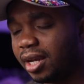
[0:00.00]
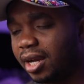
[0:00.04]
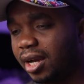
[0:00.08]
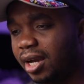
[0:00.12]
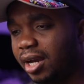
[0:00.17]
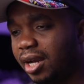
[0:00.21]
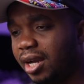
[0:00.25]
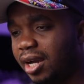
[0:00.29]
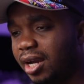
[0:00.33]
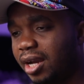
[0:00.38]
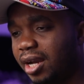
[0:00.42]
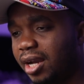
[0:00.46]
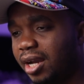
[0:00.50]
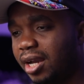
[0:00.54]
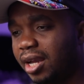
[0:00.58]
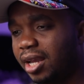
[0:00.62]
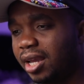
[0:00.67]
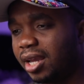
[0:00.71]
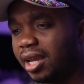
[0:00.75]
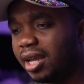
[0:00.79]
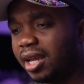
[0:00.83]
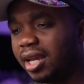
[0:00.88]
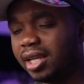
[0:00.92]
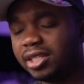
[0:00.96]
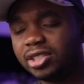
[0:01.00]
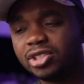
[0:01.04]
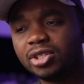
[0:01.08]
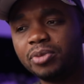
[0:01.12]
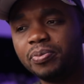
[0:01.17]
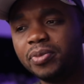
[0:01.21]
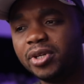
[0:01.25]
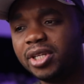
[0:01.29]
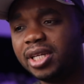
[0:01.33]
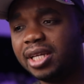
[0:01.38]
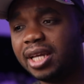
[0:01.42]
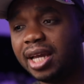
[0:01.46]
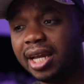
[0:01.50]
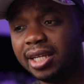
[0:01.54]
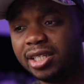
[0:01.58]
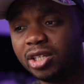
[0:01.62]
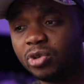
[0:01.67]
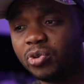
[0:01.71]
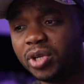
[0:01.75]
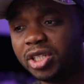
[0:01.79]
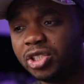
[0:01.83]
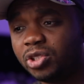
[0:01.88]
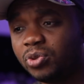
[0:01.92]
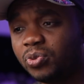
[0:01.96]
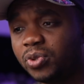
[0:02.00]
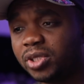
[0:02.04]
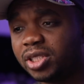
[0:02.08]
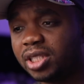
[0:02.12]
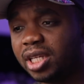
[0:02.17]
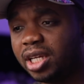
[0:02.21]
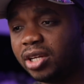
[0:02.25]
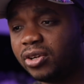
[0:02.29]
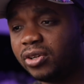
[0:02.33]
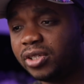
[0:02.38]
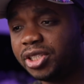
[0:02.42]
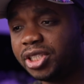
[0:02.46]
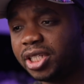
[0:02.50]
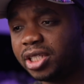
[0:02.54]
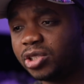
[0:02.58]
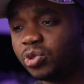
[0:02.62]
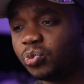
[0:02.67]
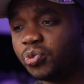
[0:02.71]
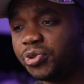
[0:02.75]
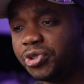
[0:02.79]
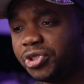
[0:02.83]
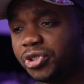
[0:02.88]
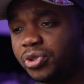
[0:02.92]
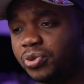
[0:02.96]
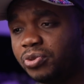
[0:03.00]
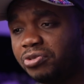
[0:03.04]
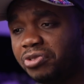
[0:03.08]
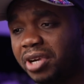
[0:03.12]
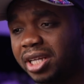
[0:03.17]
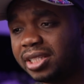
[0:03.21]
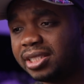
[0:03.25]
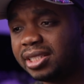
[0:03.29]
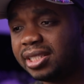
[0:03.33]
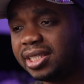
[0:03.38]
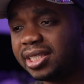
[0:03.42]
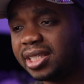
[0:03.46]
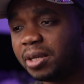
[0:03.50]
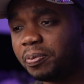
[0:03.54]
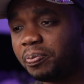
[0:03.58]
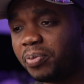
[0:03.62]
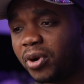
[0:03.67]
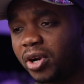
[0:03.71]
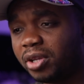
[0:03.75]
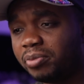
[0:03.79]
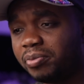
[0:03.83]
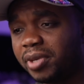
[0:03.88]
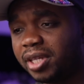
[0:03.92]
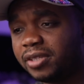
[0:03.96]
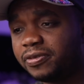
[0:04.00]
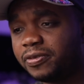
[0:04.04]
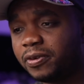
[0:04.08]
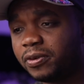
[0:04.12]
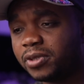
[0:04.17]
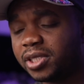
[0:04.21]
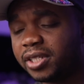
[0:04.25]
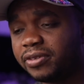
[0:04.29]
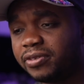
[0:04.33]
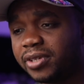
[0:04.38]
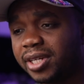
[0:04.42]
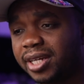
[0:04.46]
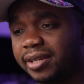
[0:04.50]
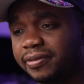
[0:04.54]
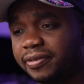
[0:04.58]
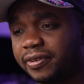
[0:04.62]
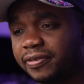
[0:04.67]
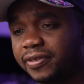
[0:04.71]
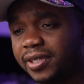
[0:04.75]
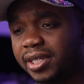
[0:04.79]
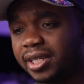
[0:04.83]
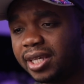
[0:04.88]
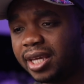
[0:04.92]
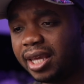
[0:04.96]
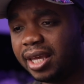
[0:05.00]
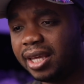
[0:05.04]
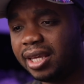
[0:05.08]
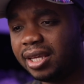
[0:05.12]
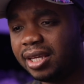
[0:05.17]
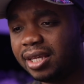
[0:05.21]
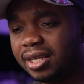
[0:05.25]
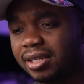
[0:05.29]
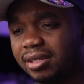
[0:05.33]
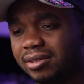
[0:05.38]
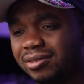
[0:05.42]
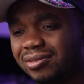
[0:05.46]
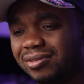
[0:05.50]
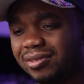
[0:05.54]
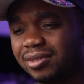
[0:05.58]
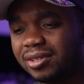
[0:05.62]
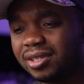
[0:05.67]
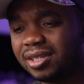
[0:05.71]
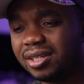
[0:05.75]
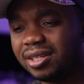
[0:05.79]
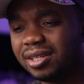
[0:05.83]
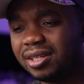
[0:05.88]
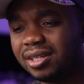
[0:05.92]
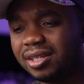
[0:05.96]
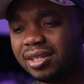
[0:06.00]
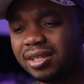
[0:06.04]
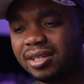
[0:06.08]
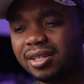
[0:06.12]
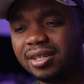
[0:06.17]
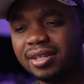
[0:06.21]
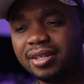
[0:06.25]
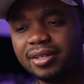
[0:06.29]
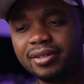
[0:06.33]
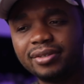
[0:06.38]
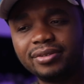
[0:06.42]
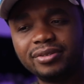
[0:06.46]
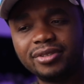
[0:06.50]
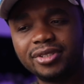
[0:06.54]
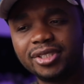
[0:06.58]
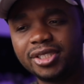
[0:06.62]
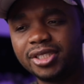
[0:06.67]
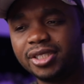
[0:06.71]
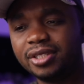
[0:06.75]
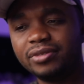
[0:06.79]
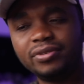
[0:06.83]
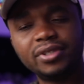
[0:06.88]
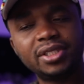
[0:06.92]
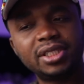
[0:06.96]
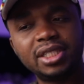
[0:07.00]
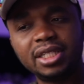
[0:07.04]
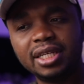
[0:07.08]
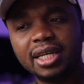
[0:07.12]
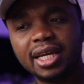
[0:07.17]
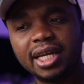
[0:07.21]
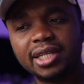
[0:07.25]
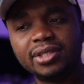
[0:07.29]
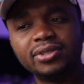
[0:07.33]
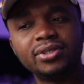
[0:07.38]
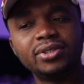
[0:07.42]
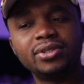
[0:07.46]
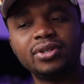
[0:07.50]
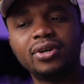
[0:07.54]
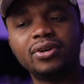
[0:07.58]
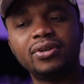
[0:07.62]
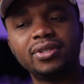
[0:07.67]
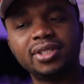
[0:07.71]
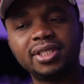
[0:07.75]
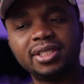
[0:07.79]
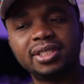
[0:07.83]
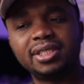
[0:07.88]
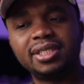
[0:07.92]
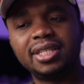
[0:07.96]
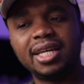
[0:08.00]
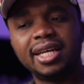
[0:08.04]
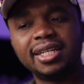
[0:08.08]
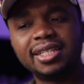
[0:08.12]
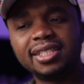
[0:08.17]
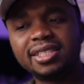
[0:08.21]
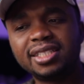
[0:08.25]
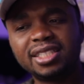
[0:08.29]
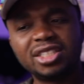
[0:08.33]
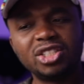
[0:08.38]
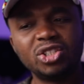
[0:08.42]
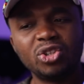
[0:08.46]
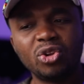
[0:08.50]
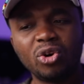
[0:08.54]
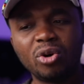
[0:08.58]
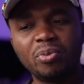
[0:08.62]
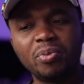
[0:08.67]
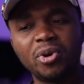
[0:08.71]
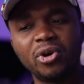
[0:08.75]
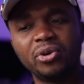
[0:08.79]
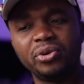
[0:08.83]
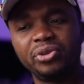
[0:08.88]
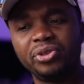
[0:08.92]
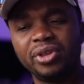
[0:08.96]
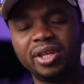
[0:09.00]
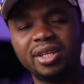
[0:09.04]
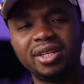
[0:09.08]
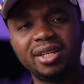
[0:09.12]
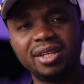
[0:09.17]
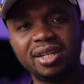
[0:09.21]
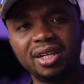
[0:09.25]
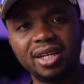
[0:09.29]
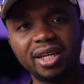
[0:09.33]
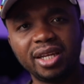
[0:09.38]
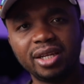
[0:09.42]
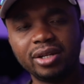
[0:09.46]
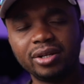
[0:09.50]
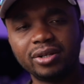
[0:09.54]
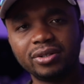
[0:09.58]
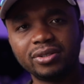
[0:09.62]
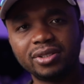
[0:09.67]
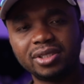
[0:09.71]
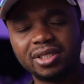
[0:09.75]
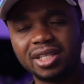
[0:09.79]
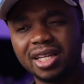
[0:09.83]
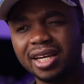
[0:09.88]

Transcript: And somebody, and the question was, Lagosians, would you rent this apartment for 750k? Seriously, I don't understand. This is a normal thing in Lagos.